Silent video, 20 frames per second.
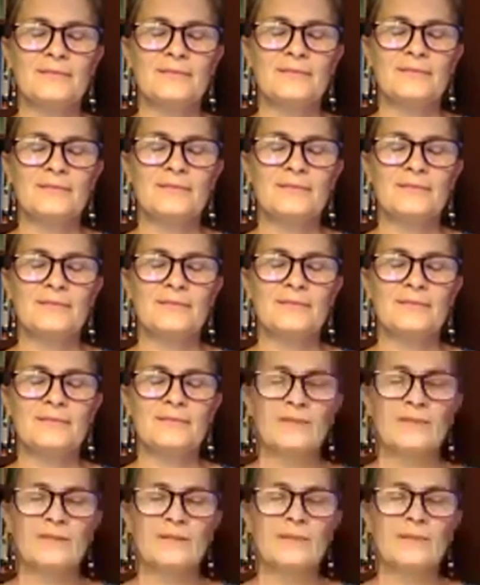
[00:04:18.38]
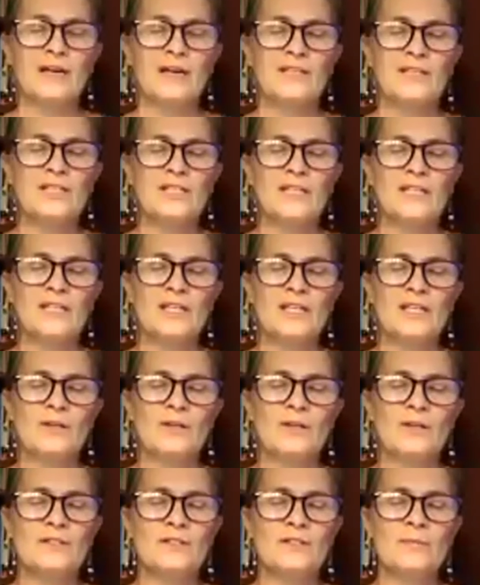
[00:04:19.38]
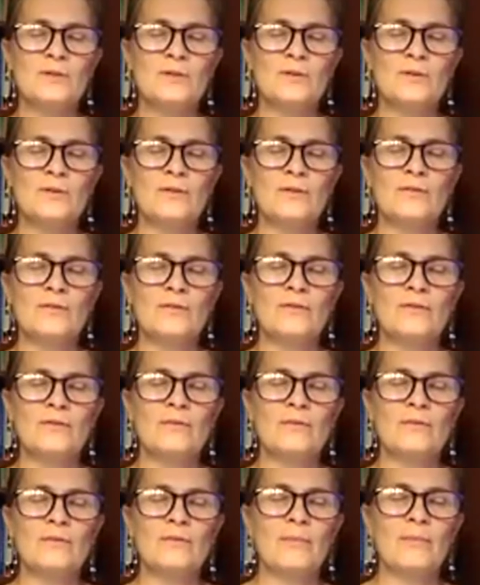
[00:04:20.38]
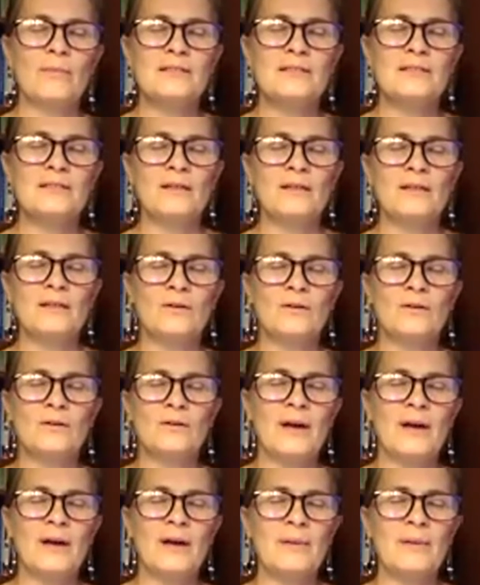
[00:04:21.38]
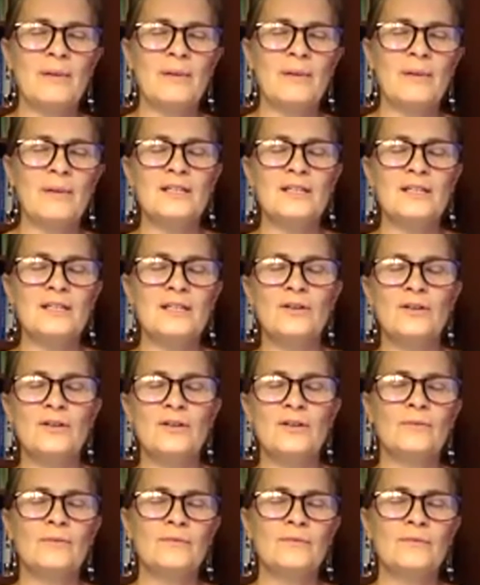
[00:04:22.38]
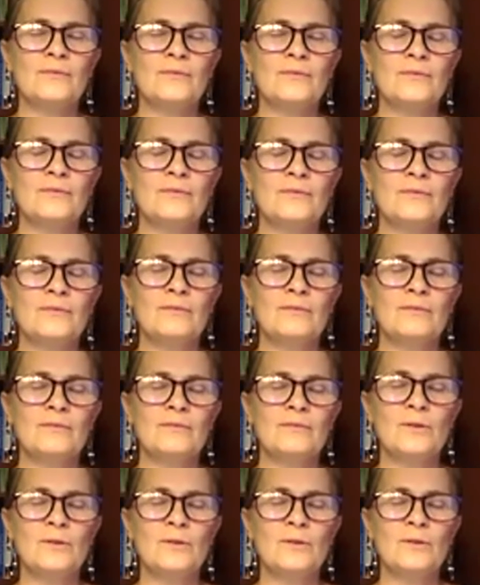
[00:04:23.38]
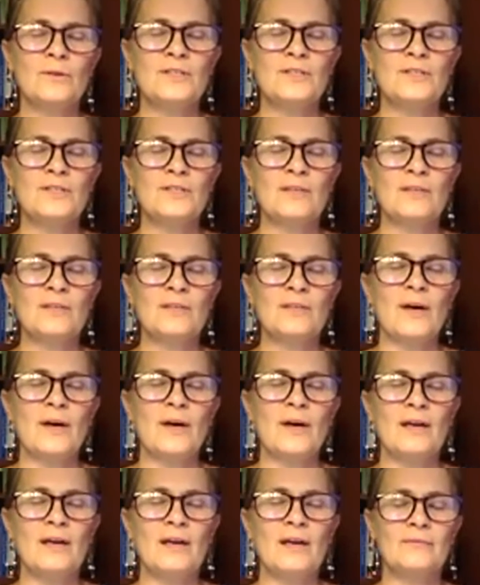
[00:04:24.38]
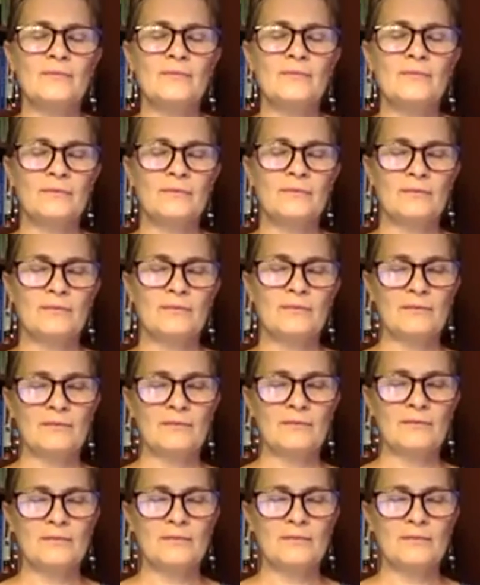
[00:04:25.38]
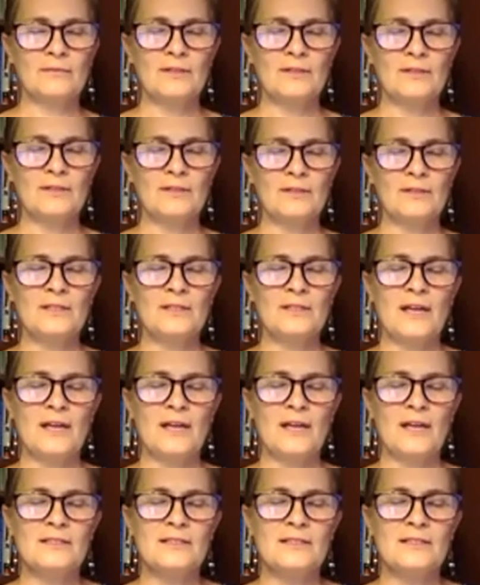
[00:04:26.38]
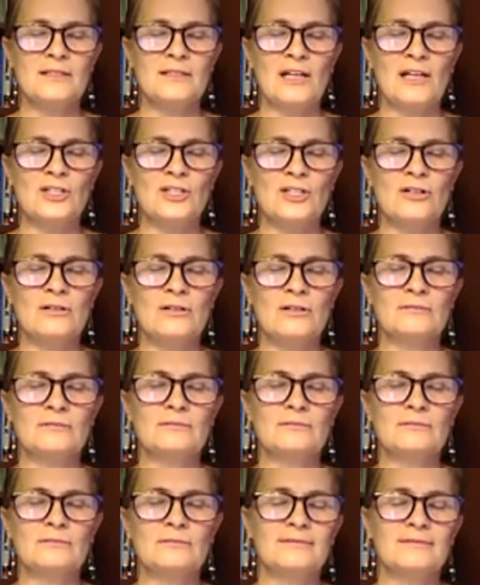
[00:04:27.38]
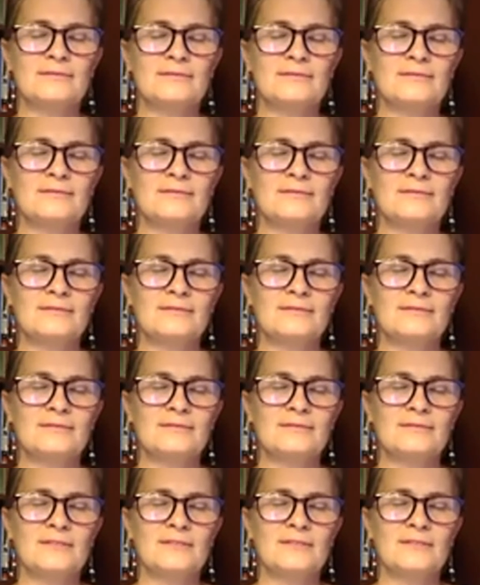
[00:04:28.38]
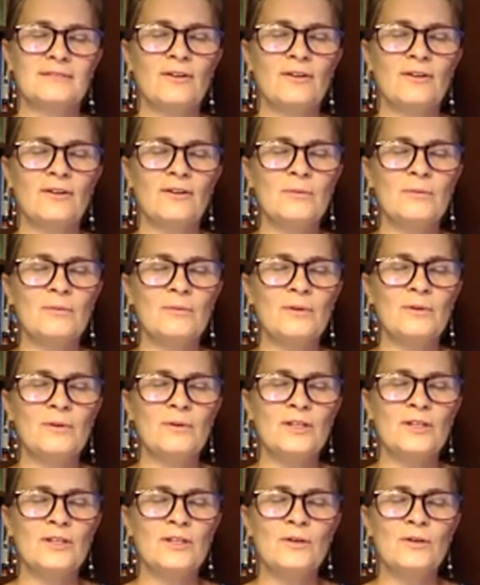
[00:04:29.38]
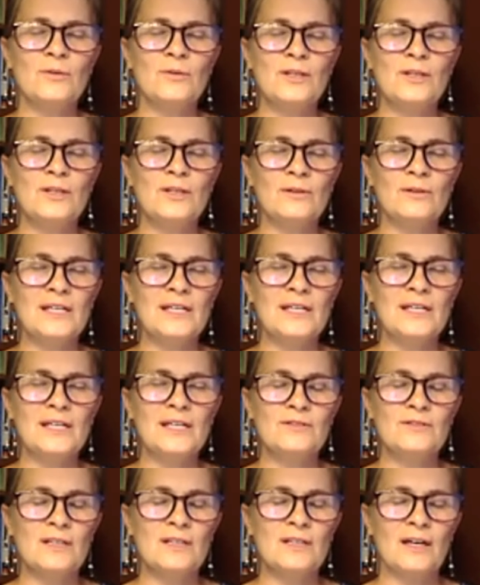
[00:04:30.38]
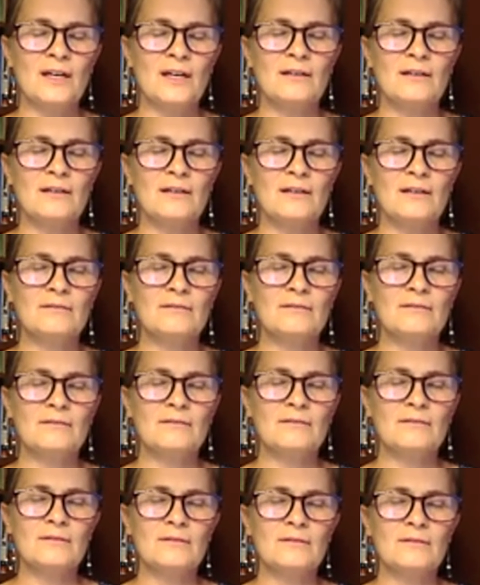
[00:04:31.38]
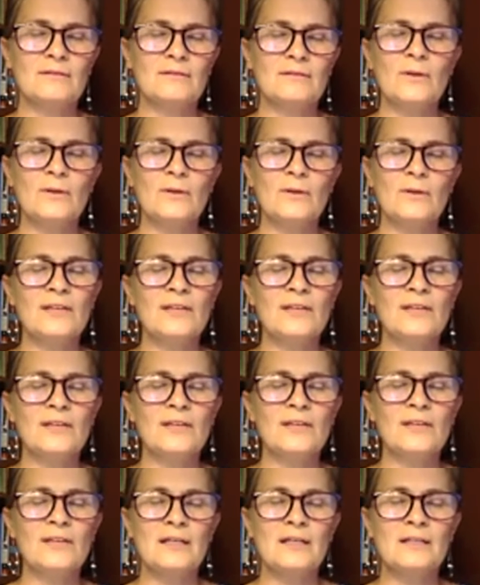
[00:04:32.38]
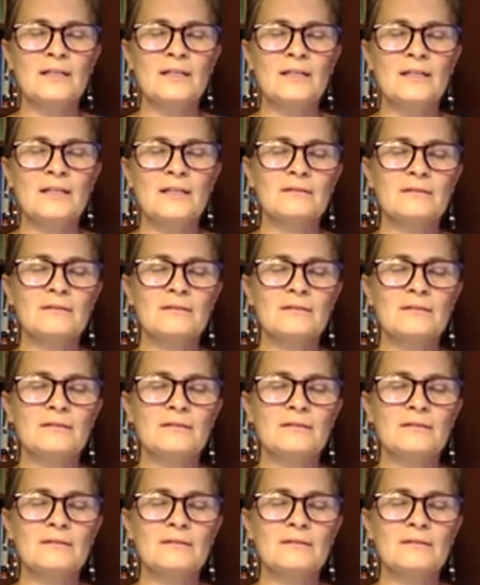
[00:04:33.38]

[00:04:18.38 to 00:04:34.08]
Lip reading: Imagining you have some sort of basket or backpack near you. You can tuck them away into that satchel. Carry it with you when you leave tonight, or you can leave them behind.